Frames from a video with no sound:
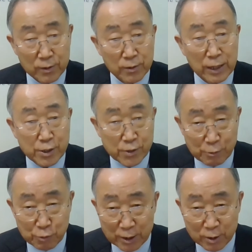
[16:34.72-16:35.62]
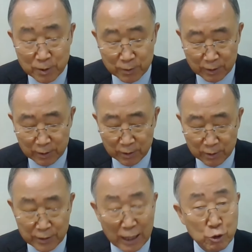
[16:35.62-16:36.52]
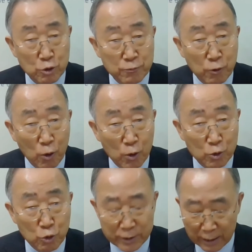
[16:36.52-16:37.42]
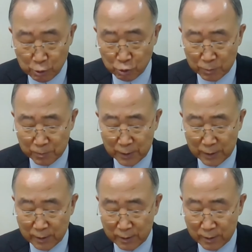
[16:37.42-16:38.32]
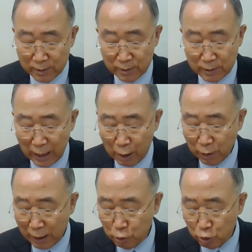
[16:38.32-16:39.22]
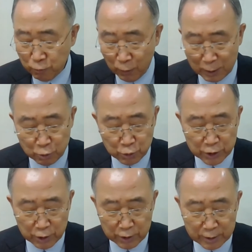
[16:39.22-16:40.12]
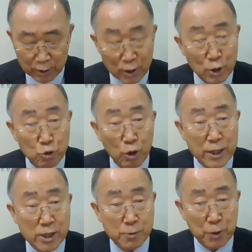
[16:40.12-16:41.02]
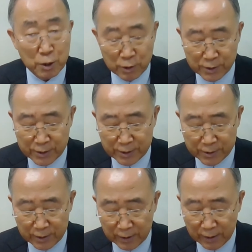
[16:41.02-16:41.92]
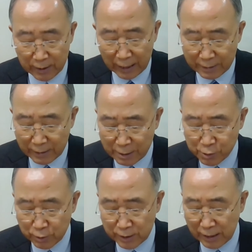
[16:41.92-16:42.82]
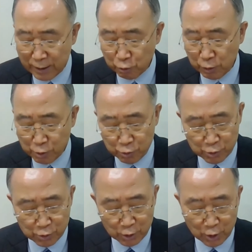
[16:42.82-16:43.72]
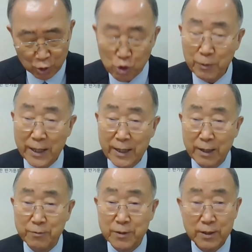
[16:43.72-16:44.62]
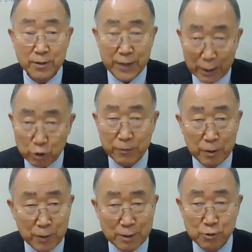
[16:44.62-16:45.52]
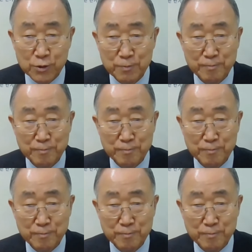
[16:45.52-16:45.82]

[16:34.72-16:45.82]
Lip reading: Ladies and gentlemen, thank you for your attention. Now I look forward to hearing your experiences and answering any questions you may have. Thank you very much.